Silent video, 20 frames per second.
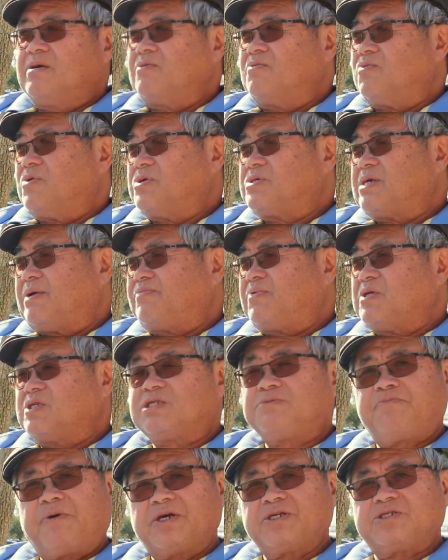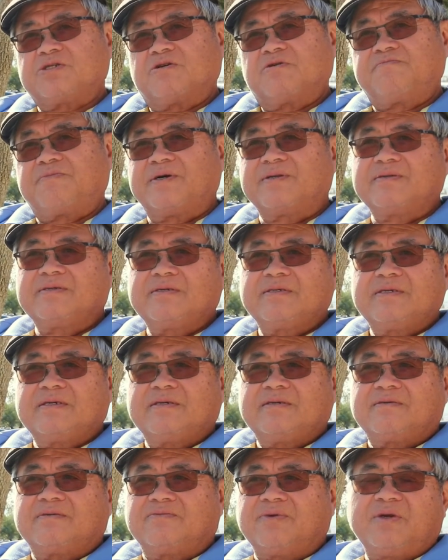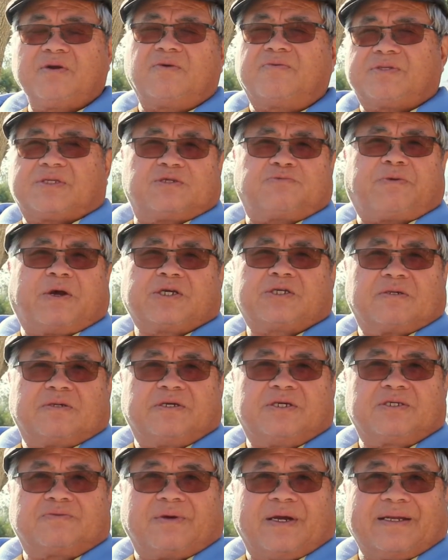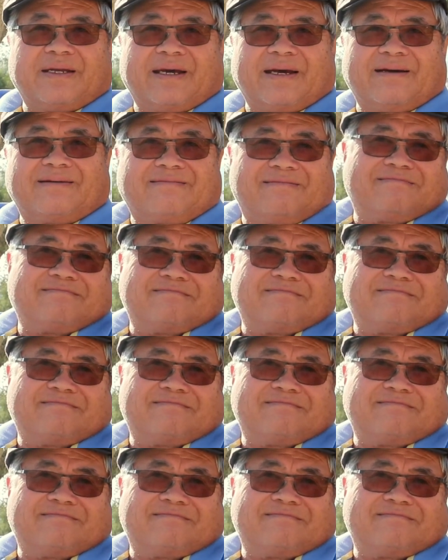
with something special, but we don't know what the special is right now.